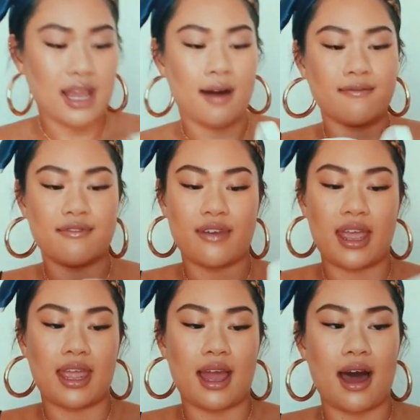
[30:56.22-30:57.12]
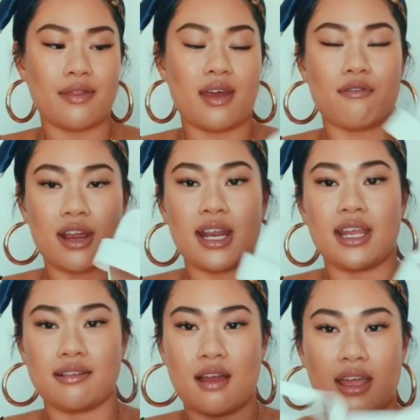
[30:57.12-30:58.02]
comfy and they're
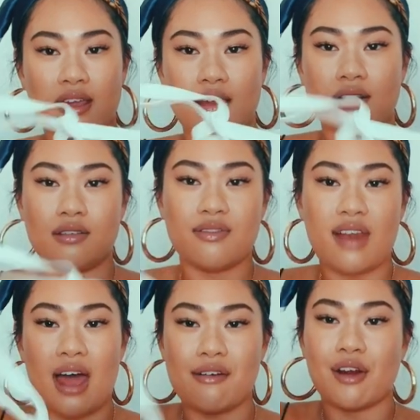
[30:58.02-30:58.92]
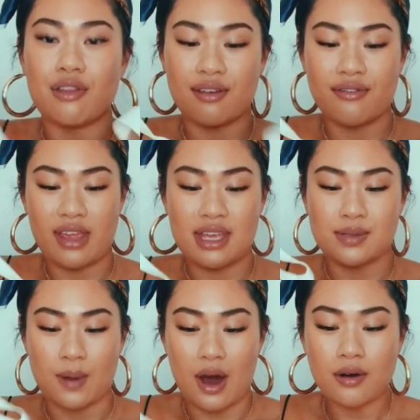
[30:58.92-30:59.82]
really like flattering on the feet
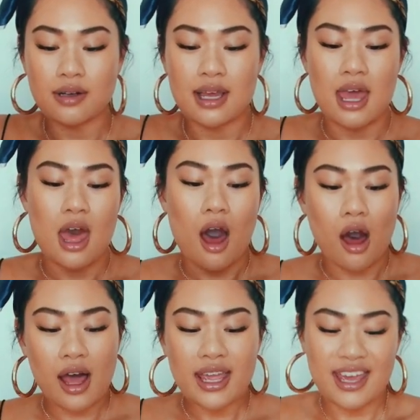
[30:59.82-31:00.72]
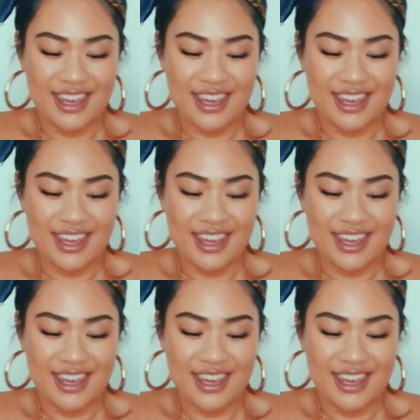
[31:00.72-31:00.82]
as well. I